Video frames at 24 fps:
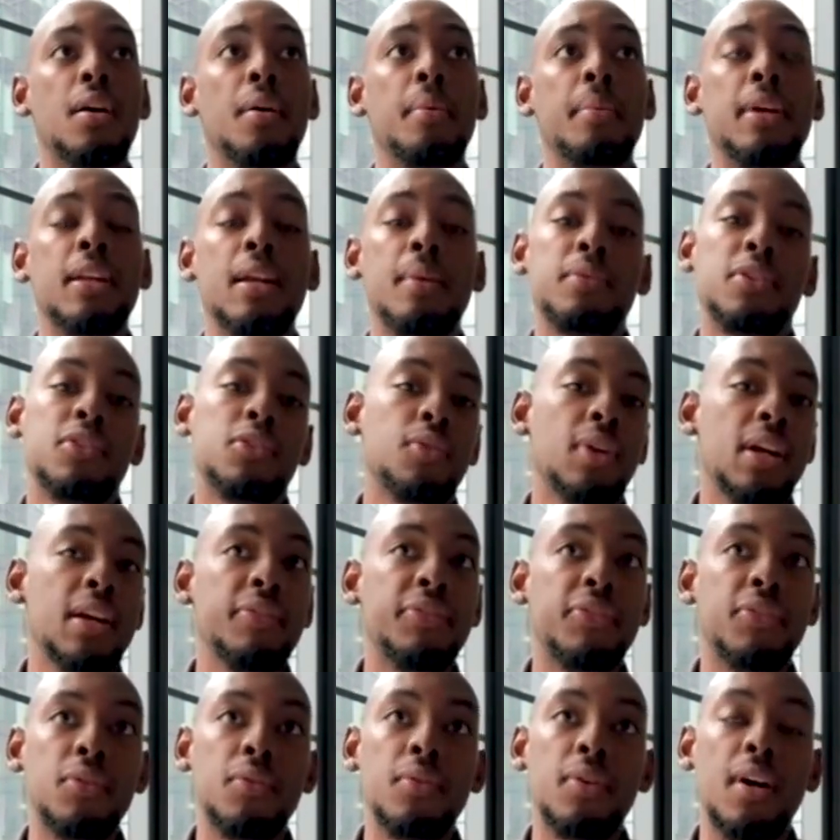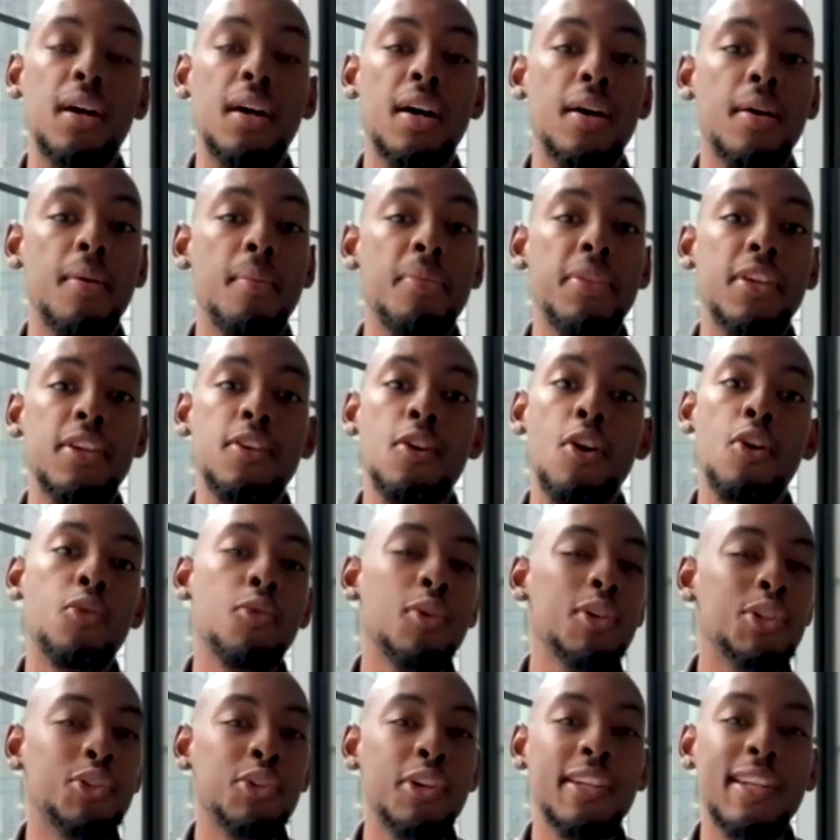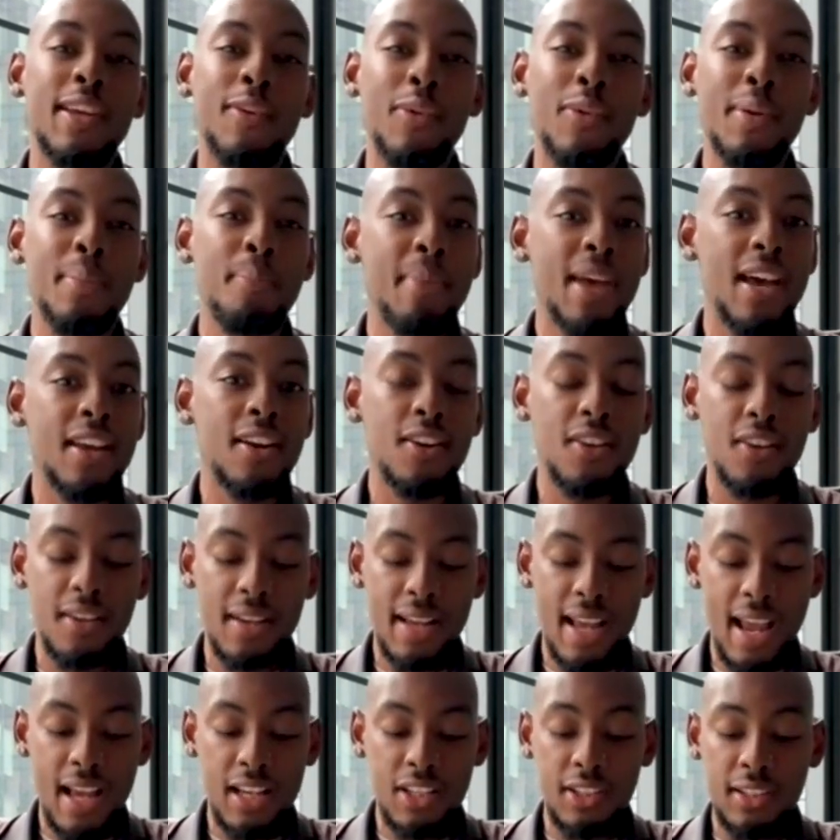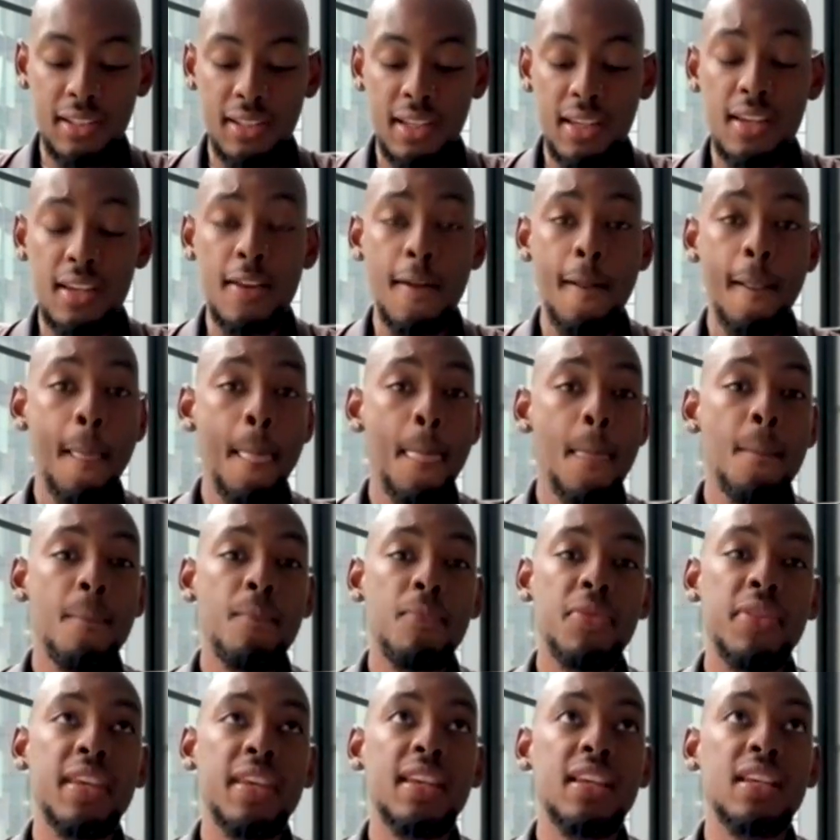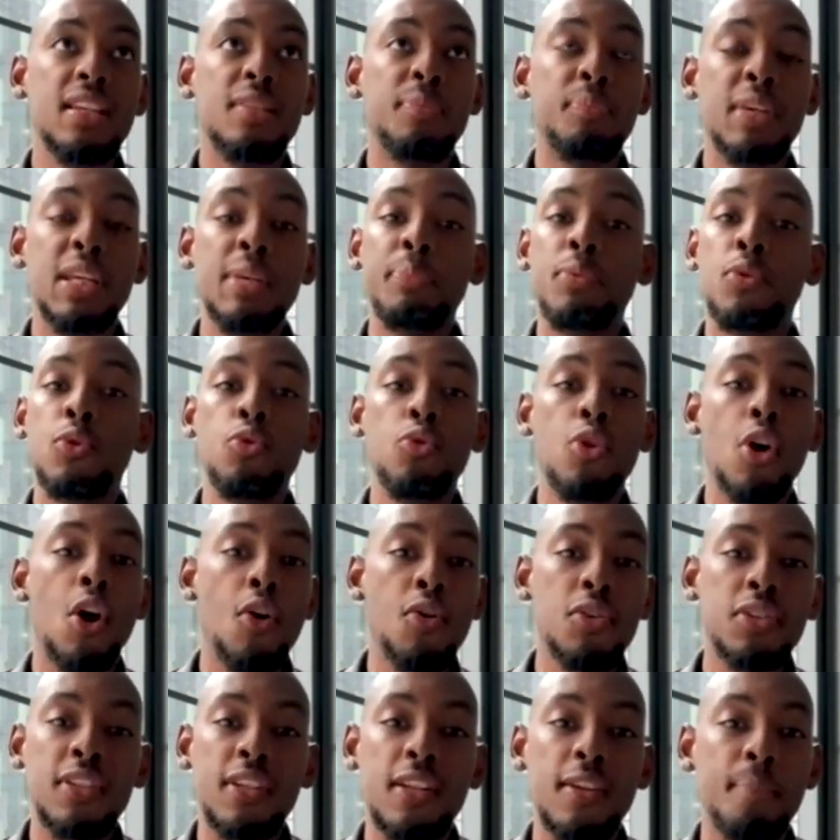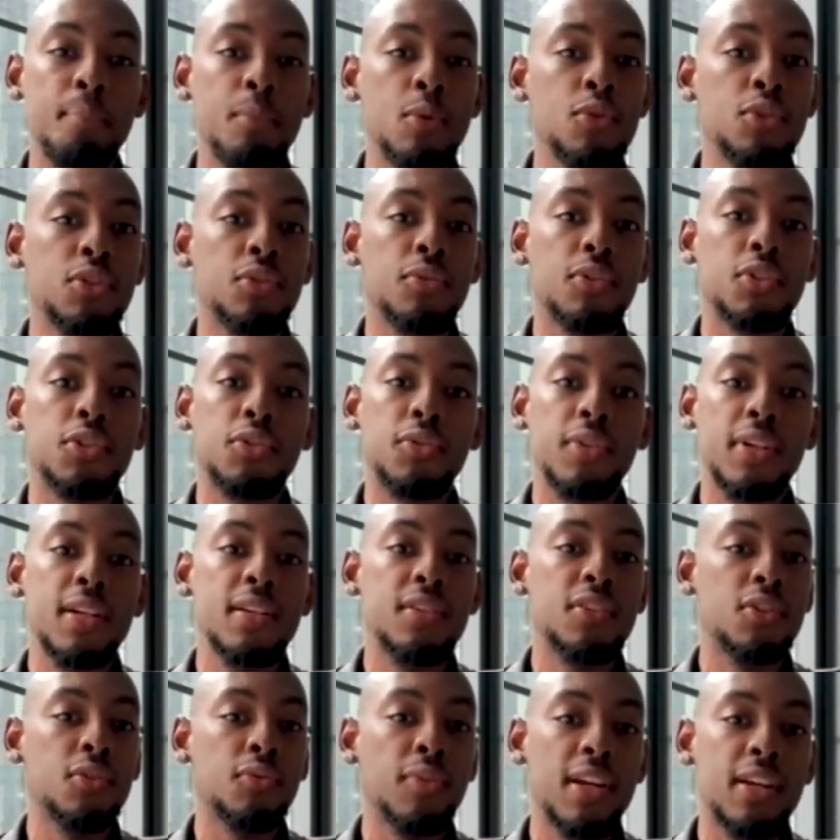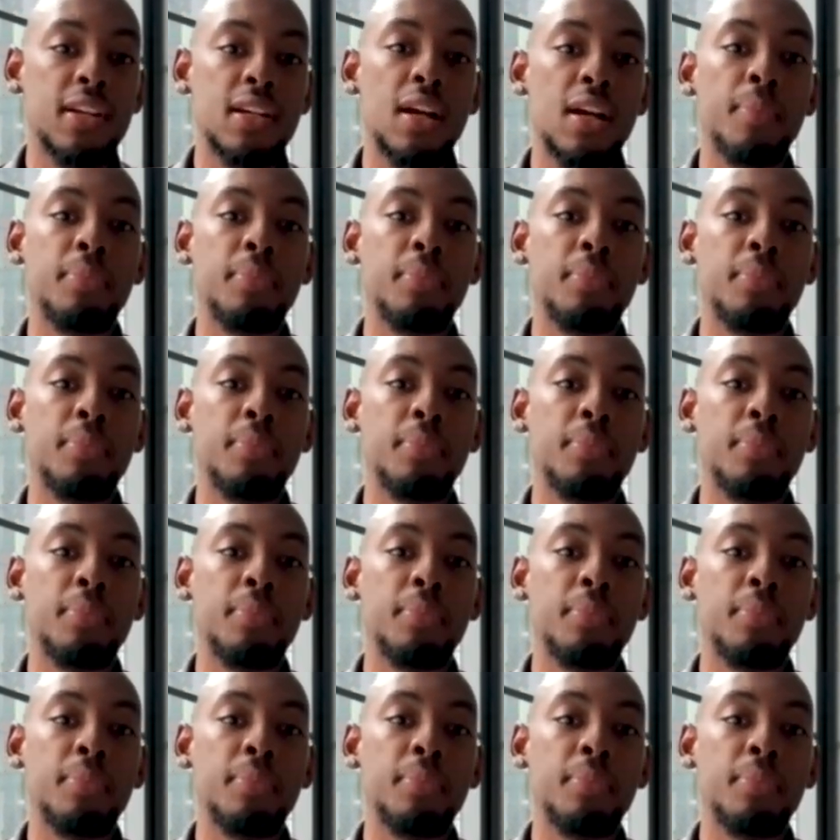And I'm just grateful. The yoga retreat that we met on, actually, these people who hosted it, Mudra Retreats,